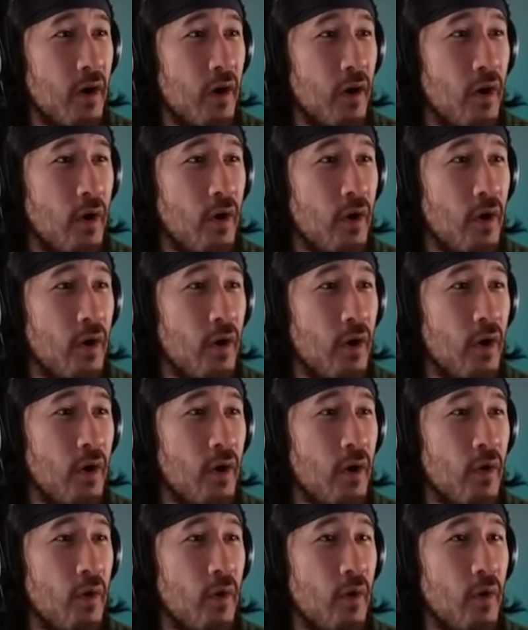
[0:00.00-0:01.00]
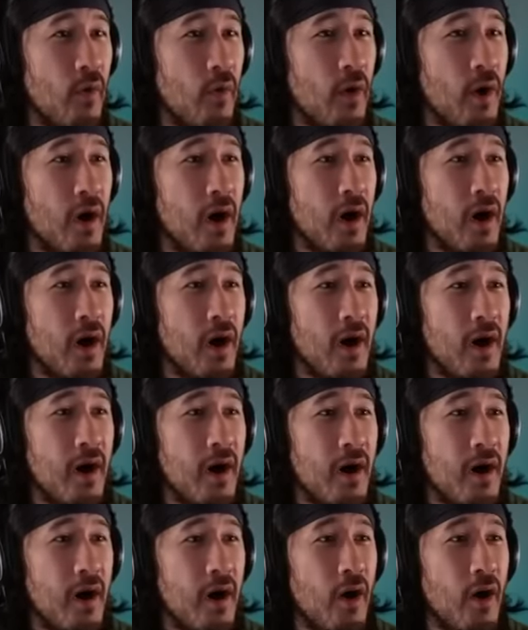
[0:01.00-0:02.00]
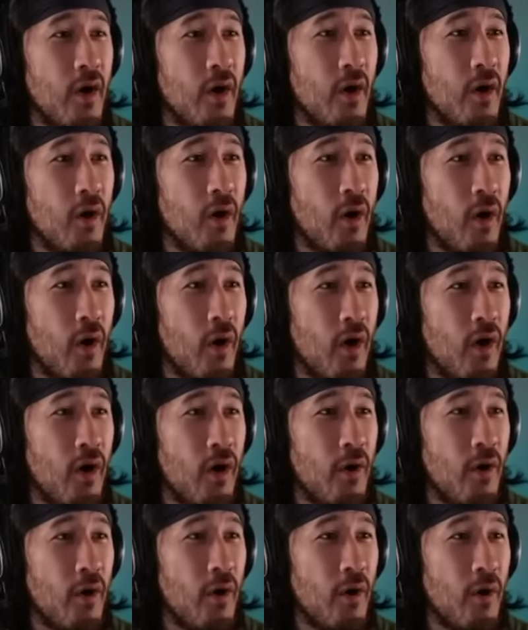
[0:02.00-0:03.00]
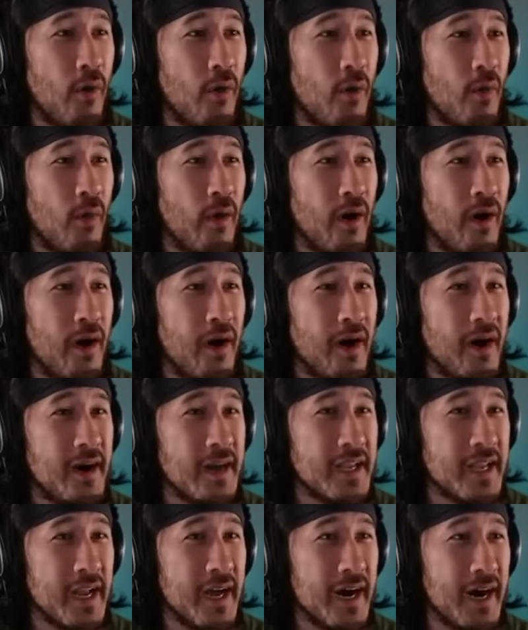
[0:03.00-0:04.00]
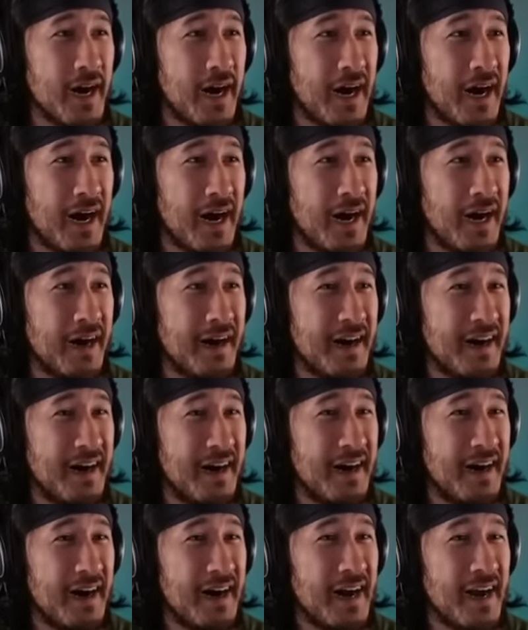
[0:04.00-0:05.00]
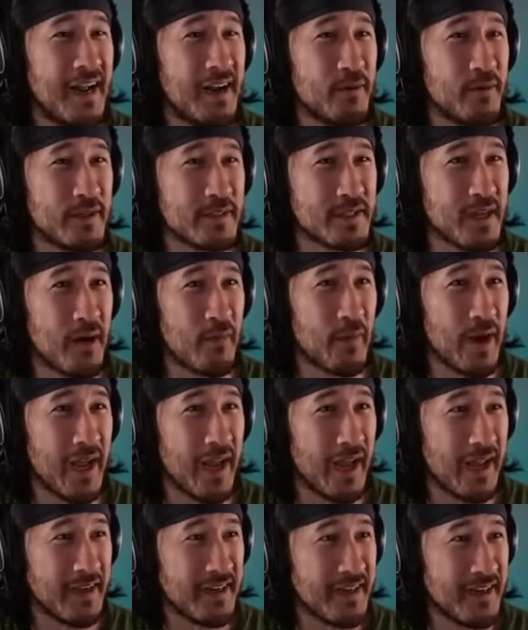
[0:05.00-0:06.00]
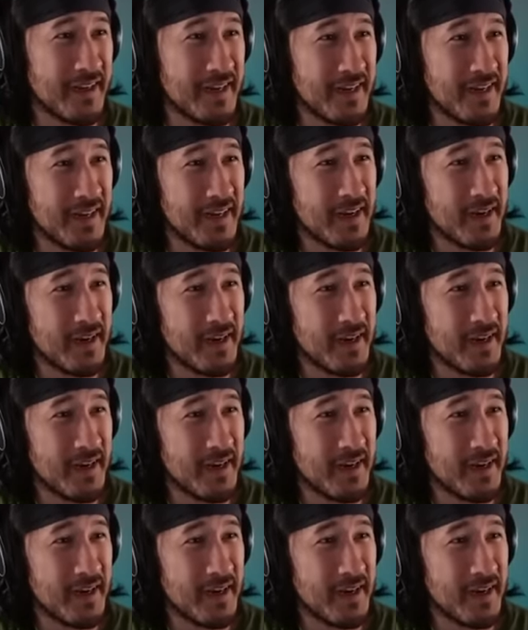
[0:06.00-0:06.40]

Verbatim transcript: Oh. Um, oh. Mark? Yeah. Hey, what's up, man?